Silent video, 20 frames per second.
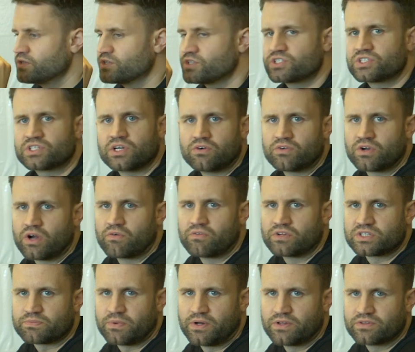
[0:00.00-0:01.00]
Still no
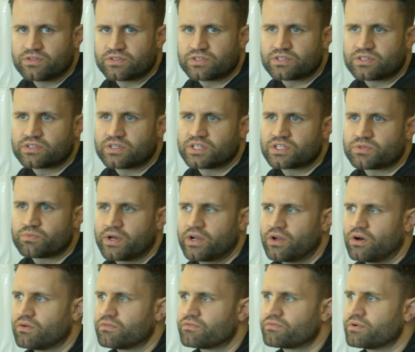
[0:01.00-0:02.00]
response. This went
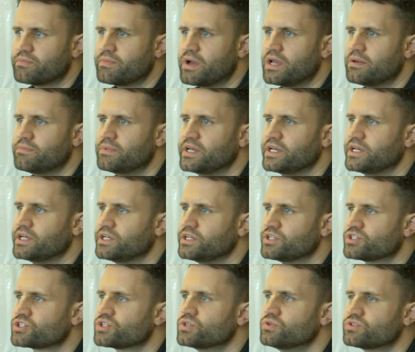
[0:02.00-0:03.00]
on for maybe
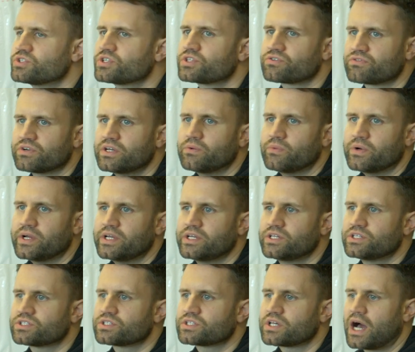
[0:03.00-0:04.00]
2 to 3
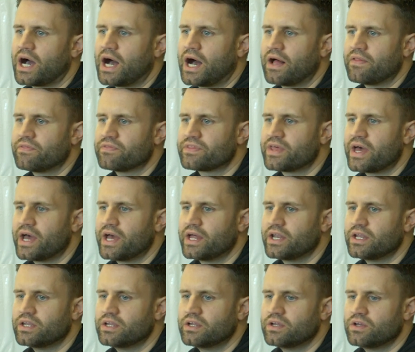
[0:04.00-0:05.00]
weeks, and
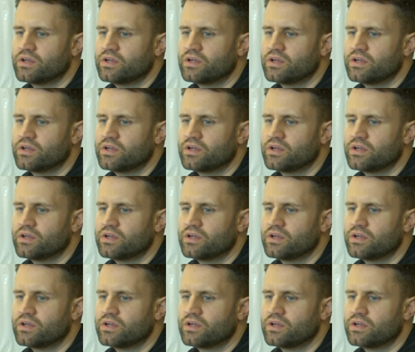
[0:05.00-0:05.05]
then